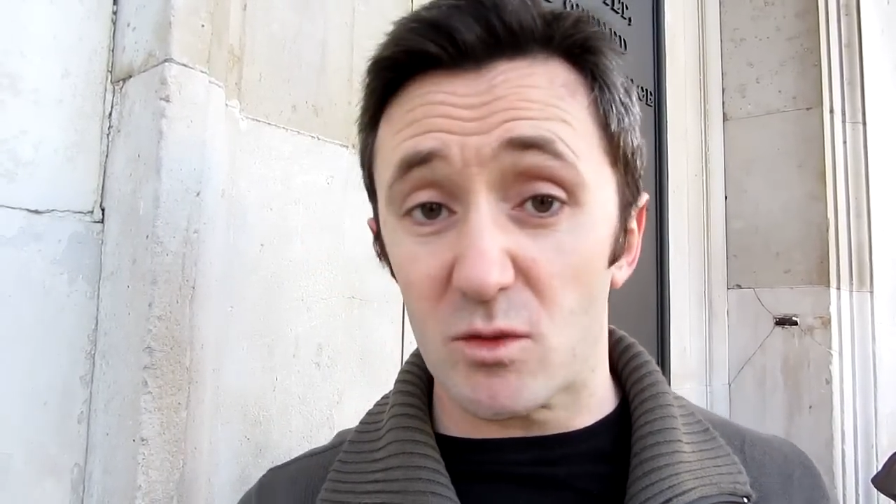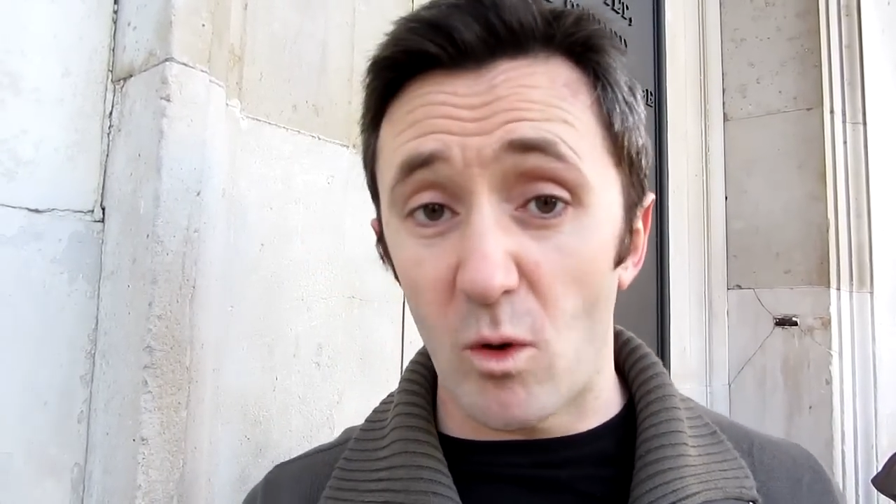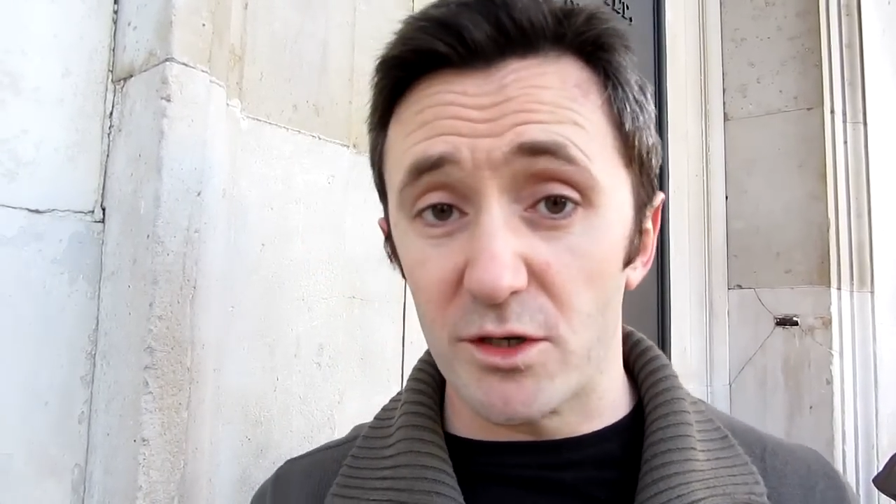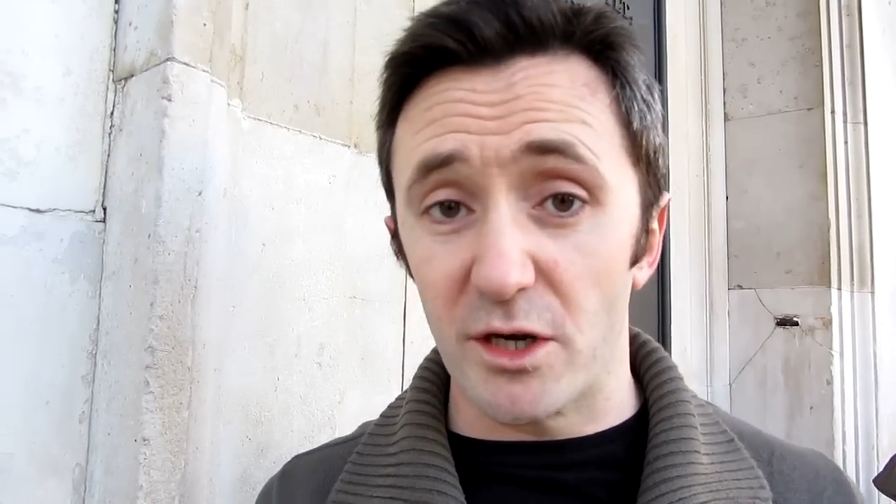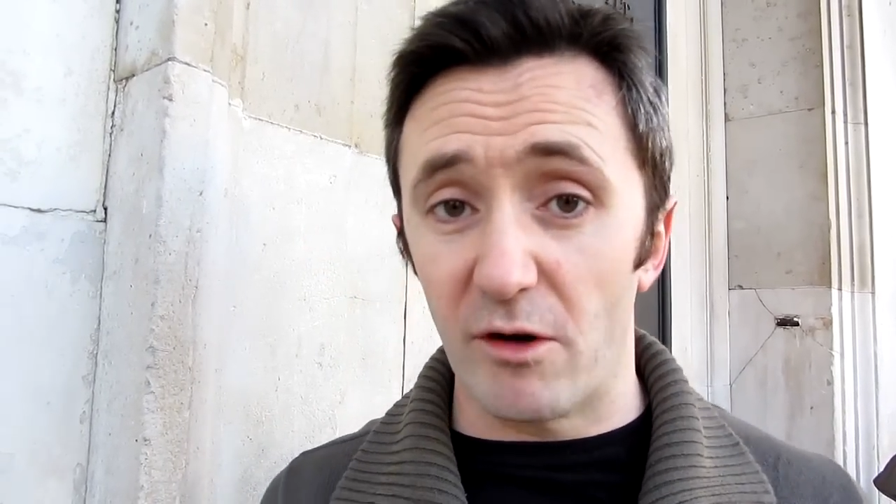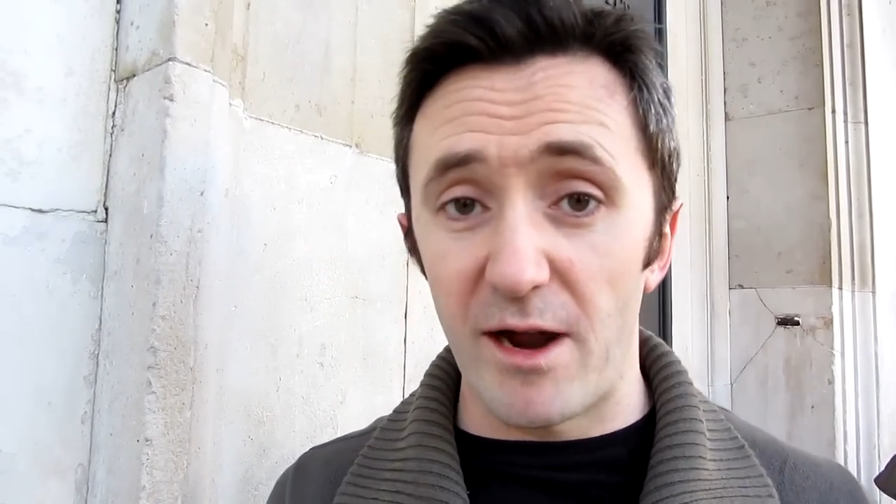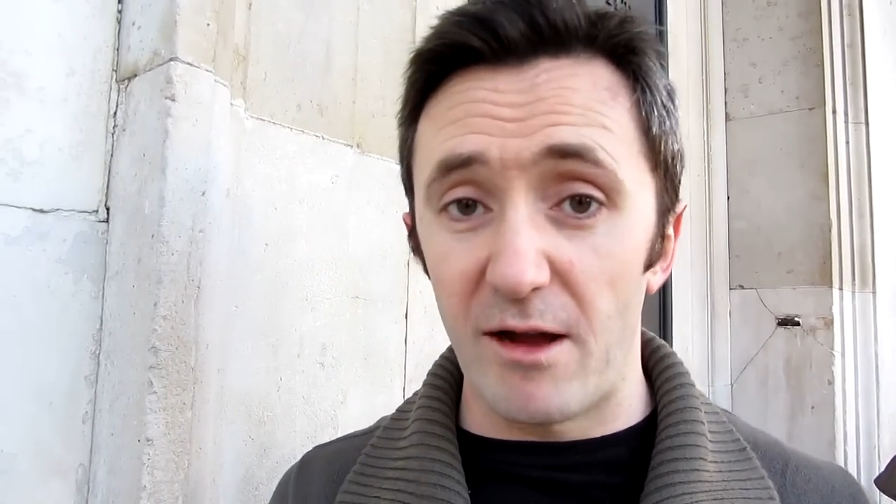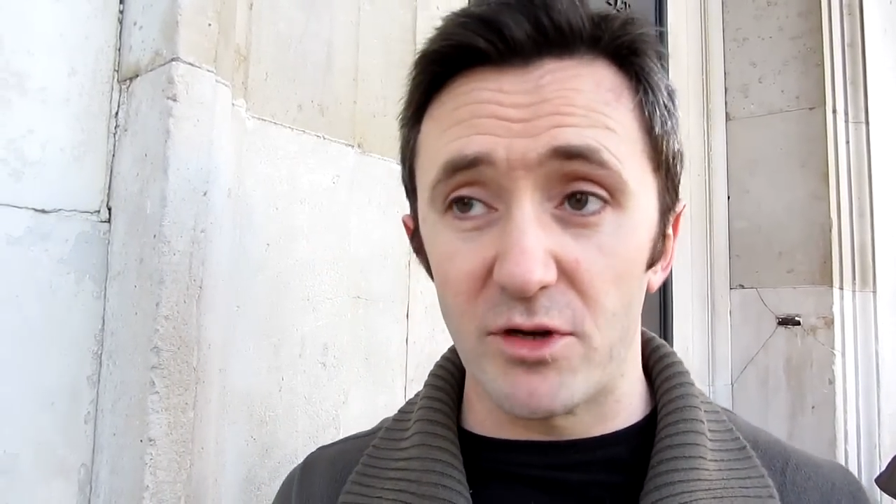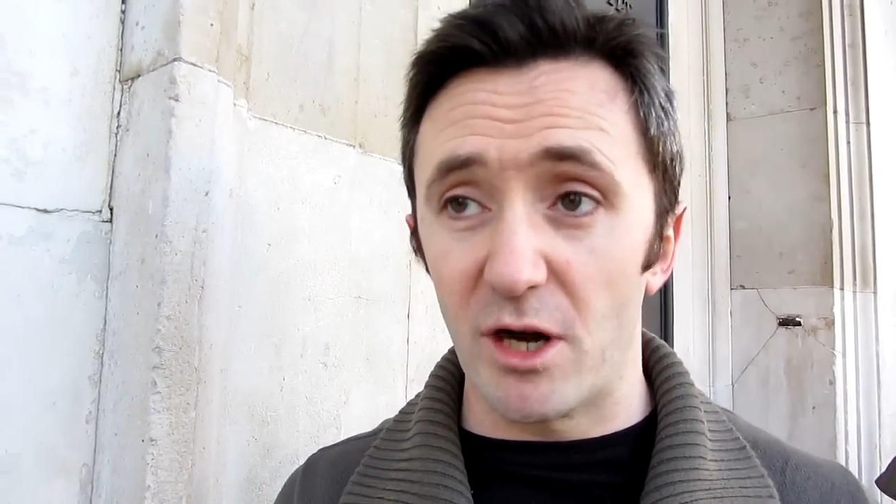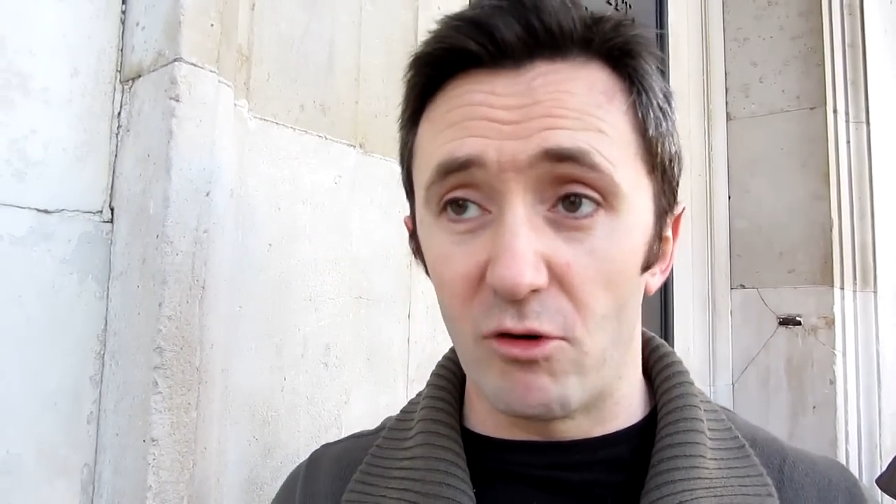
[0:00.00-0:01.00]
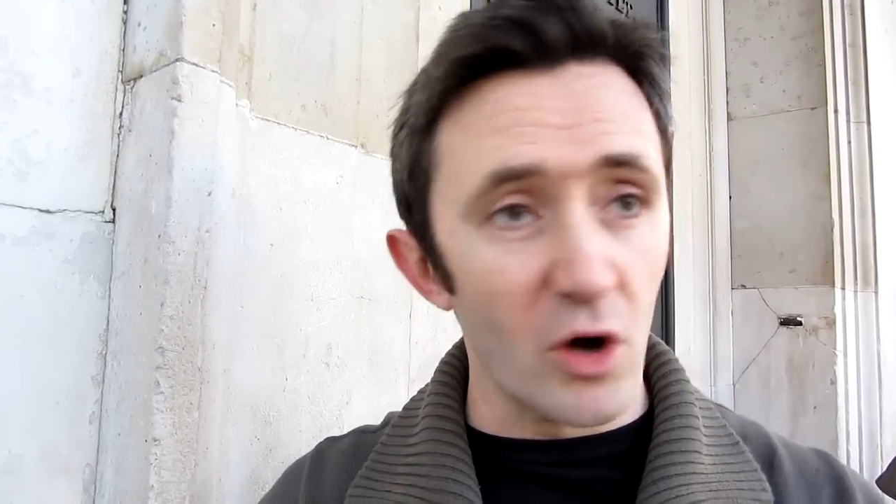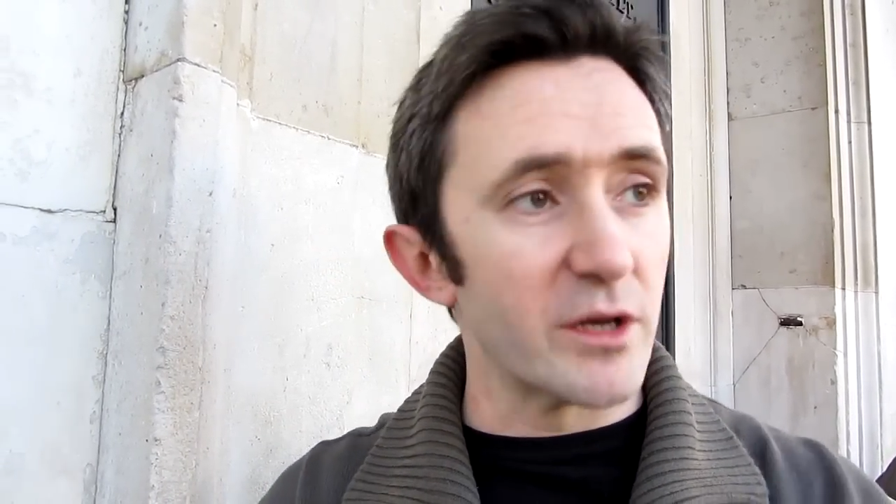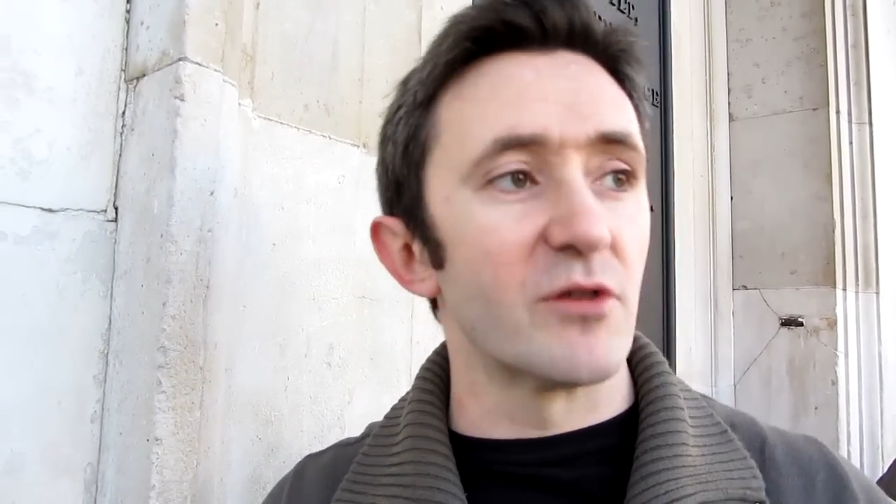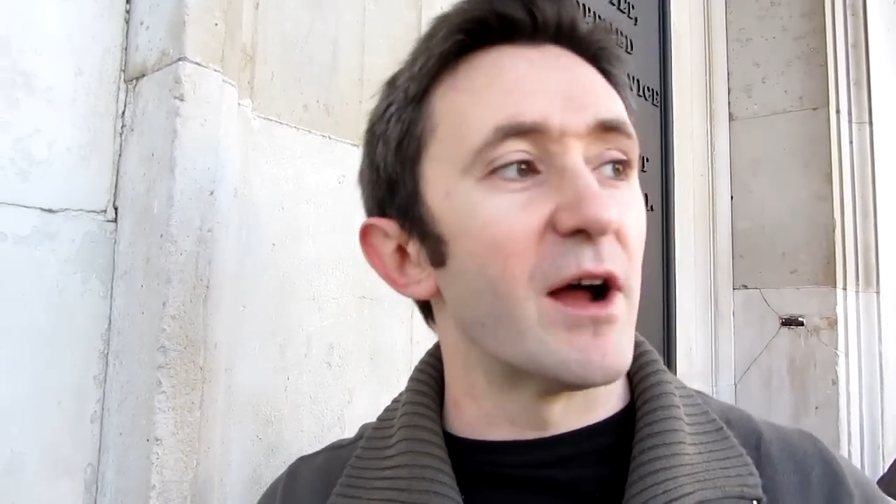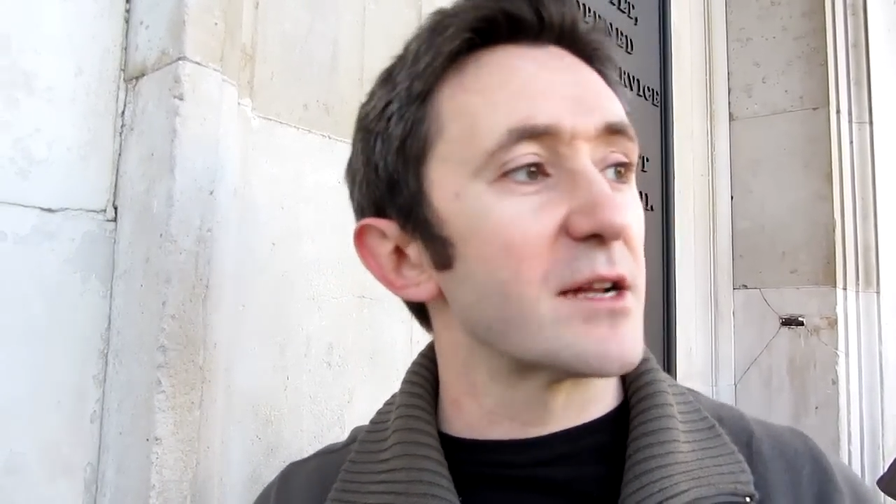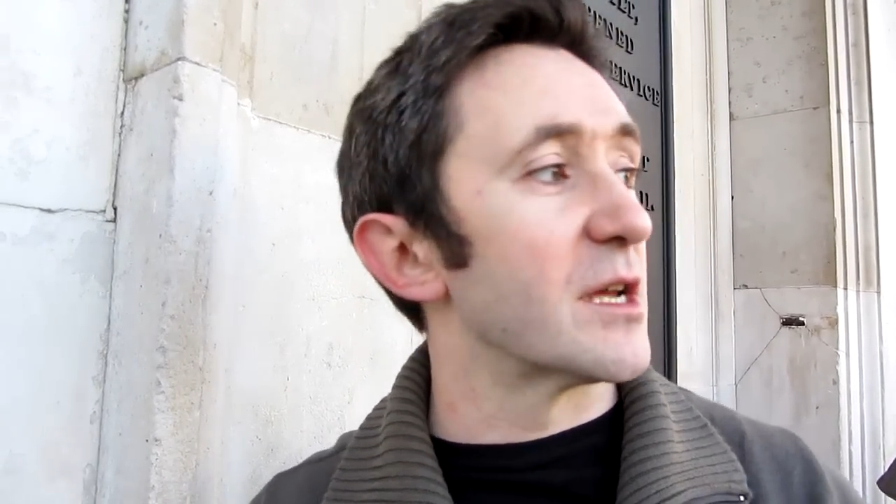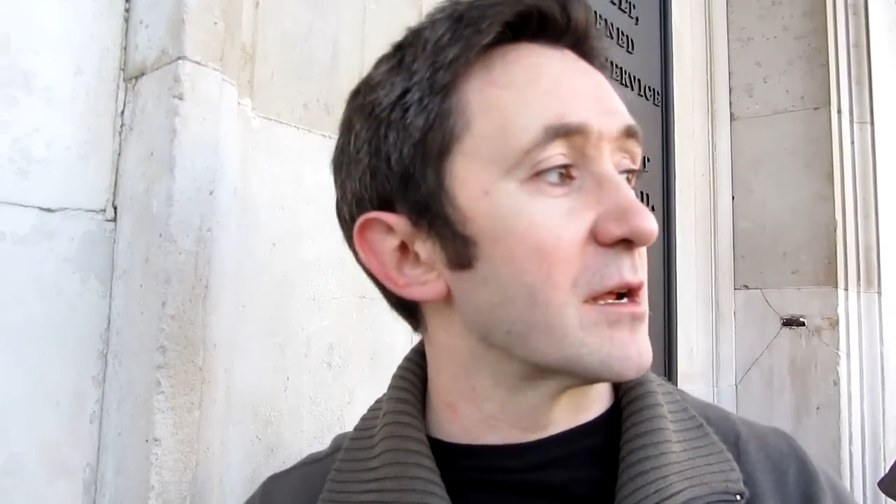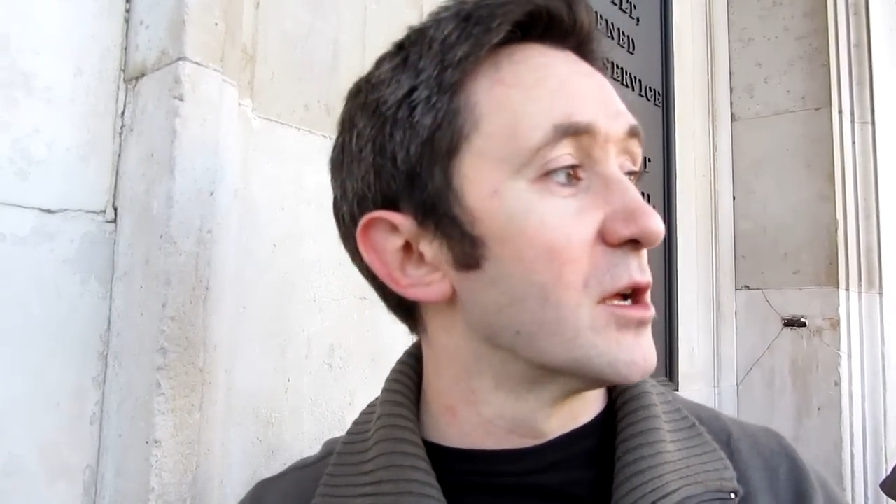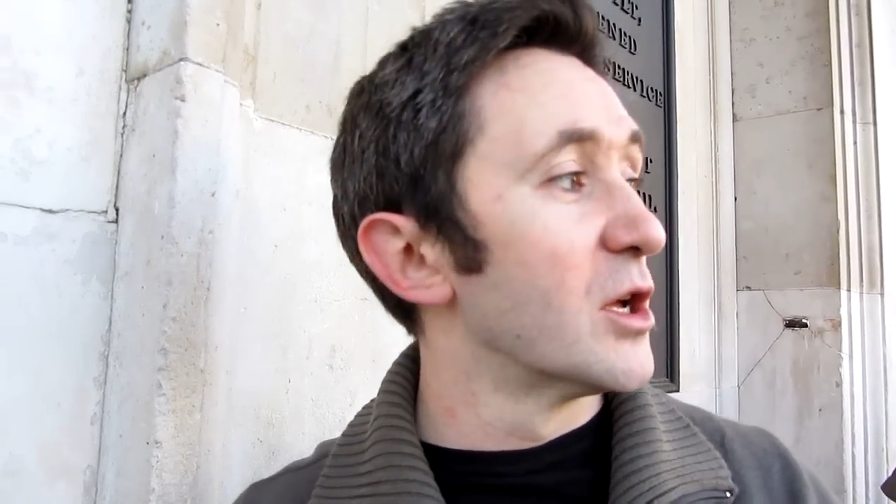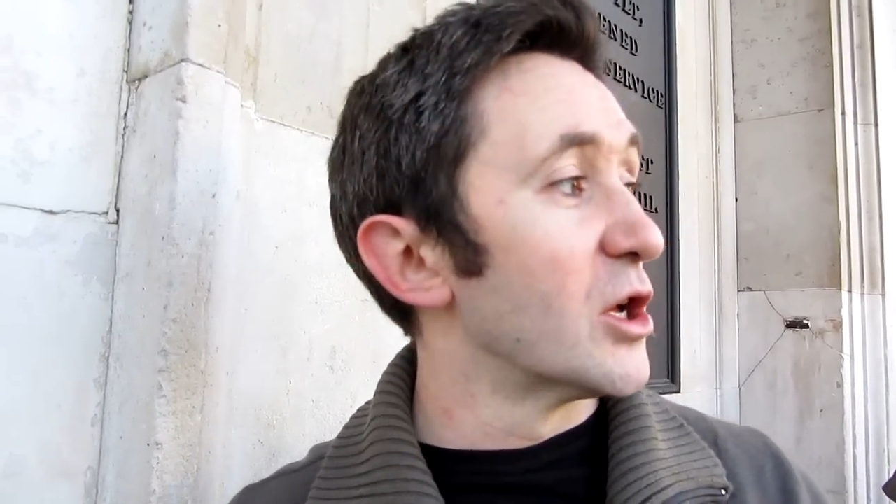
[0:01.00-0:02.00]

just wandering around, not interacting,